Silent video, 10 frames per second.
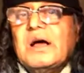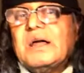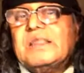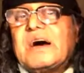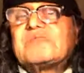
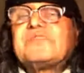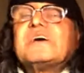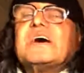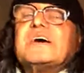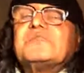And that
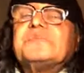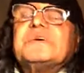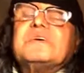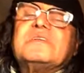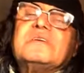figure has
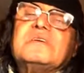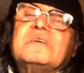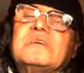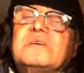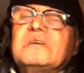been
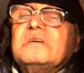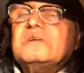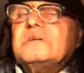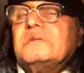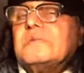
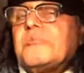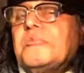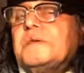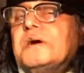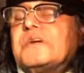
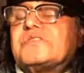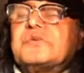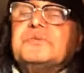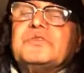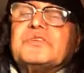
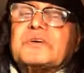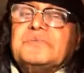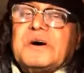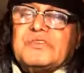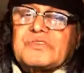attributed
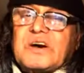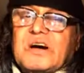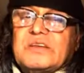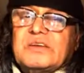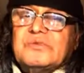by
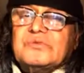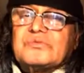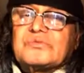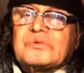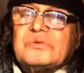Sky
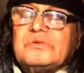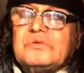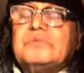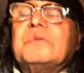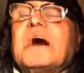News
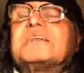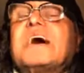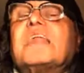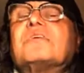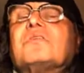to Matt
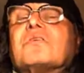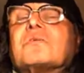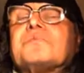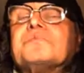Hancock,